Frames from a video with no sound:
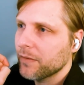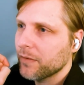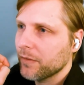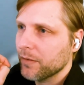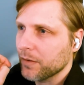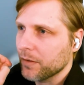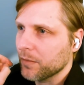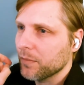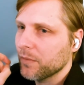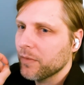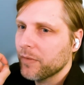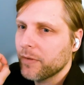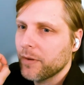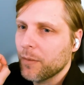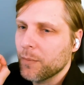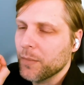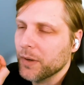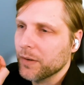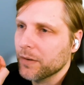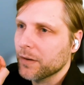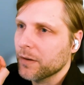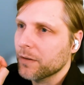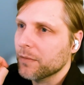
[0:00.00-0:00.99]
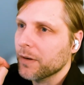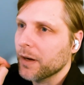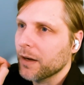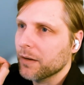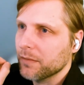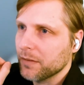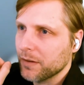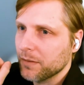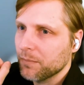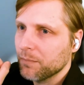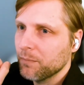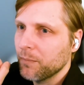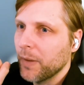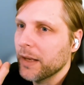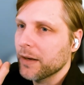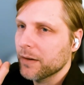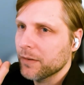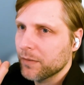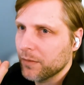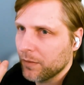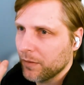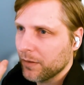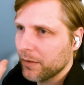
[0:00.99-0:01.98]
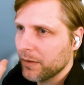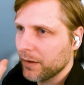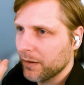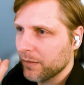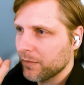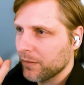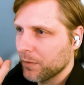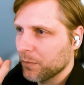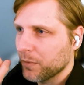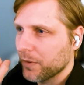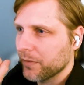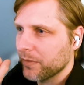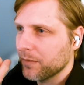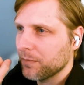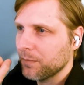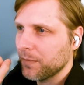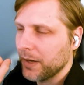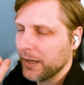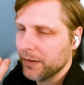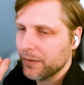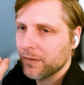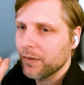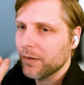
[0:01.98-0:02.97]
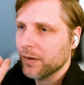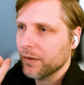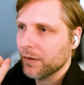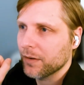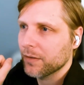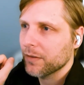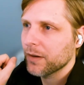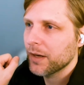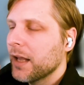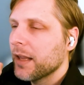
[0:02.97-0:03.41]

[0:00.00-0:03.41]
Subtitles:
So someone got around it, made it do things it wasn't meant to do.